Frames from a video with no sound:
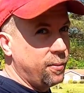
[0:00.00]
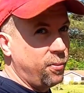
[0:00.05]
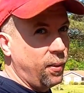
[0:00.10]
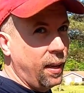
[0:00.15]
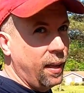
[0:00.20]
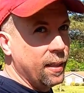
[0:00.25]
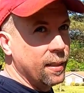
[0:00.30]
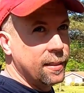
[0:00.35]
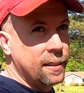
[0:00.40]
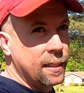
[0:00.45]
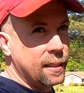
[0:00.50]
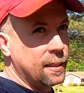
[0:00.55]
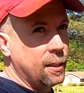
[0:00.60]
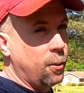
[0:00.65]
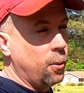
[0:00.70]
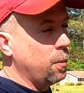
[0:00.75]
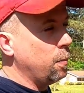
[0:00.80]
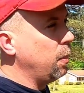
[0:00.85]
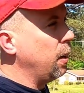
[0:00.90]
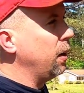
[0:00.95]
these fellas just
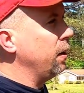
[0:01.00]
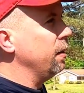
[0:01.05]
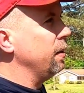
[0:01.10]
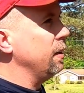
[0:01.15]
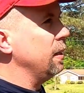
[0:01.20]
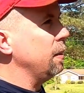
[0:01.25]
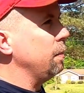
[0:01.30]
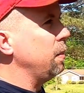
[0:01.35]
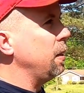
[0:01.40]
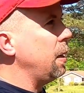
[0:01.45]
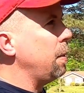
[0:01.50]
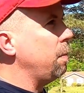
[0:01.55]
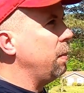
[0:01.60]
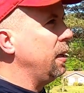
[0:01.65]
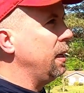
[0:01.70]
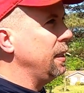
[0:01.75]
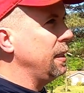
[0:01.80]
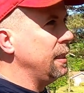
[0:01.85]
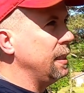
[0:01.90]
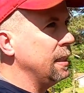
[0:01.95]
going burning up that
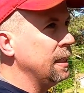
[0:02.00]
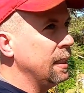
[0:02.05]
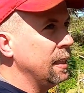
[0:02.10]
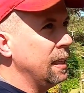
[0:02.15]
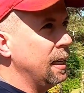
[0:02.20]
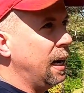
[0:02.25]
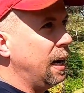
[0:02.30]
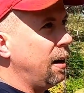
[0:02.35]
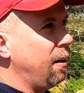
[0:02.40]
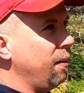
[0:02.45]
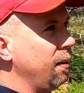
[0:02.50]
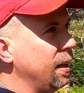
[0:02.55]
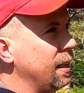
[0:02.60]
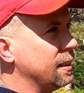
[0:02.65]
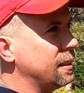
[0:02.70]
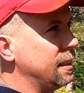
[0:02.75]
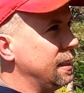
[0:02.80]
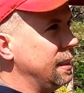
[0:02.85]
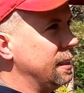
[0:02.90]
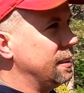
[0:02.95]
money. All
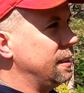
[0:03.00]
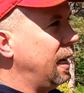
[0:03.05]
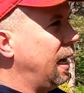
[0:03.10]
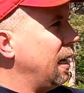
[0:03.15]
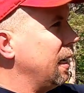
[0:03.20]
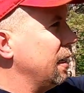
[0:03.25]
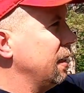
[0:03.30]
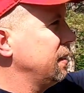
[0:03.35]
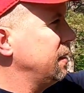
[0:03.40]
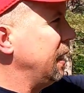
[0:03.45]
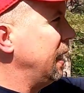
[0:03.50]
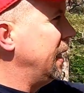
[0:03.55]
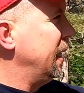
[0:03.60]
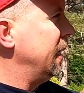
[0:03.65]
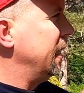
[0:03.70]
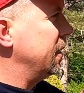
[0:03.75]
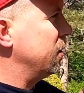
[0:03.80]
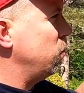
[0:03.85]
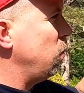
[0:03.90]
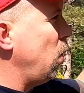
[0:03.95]
I see is dollar
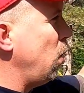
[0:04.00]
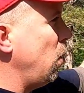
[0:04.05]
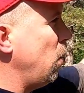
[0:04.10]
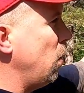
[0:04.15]
signs. woo,